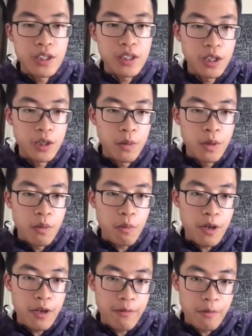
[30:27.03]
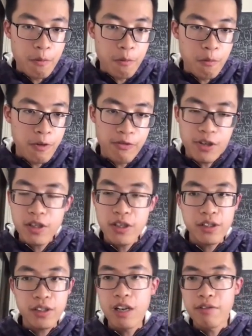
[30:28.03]
So we
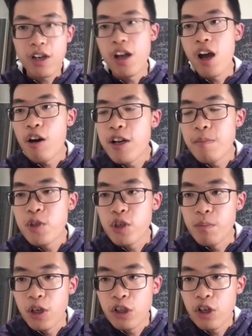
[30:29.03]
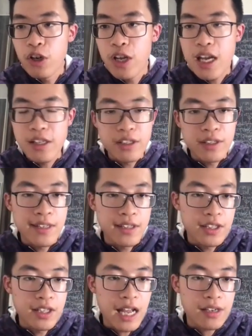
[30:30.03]
focused on the LMG model and just
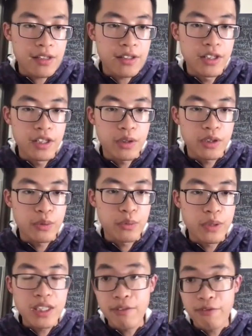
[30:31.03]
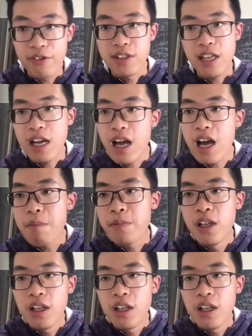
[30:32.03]
selected 3 different setups,